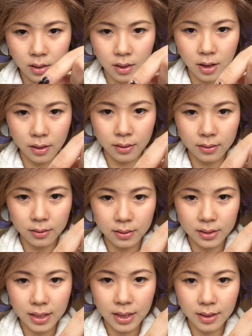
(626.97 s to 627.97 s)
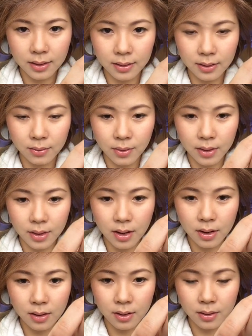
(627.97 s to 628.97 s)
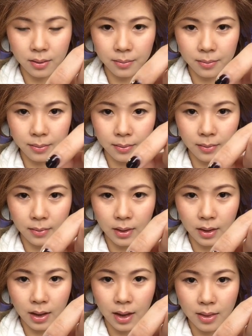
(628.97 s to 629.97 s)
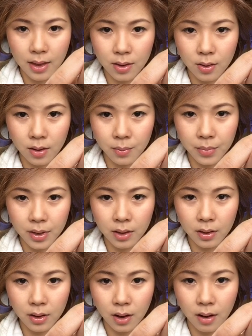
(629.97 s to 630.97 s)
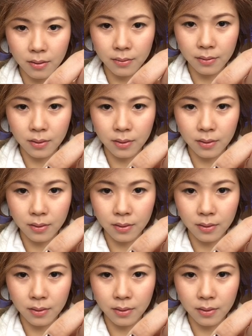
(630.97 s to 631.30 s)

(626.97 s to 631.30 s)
There, see? Right there. And then you're gonna peel it off.